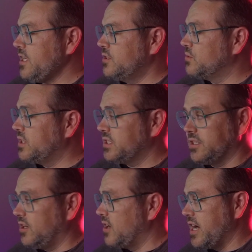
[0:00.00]
So I said,
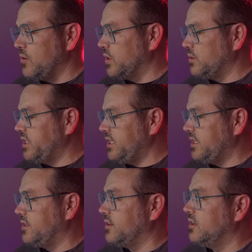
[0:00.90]
all right, what do we need
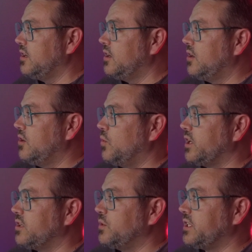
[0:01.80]
here?
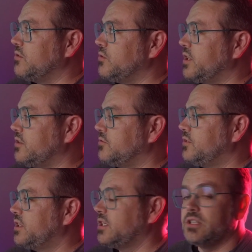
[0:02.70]
What can we get rid of?
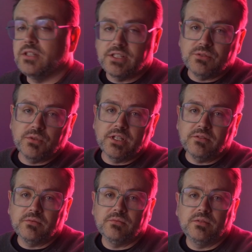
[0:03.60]
This one
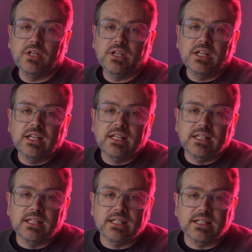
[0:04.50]

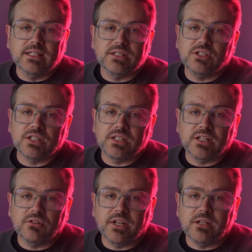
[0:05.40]
is just
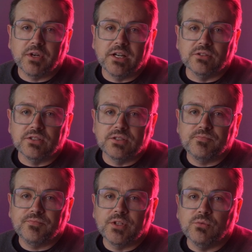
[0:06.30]
under 8 pounds,
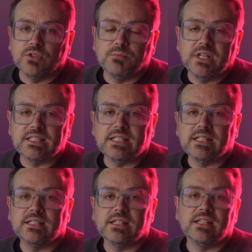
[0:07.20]
which makes
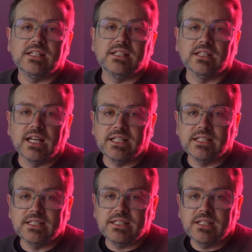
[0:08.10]
it the
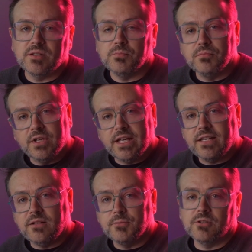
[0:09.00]
lightest
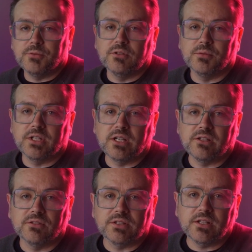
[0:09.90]
80mm
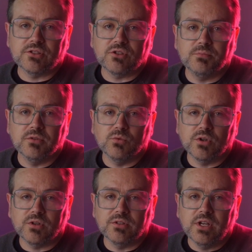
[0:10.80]
binocular telescope in the
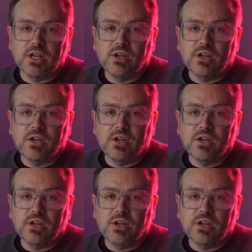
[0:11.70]
world.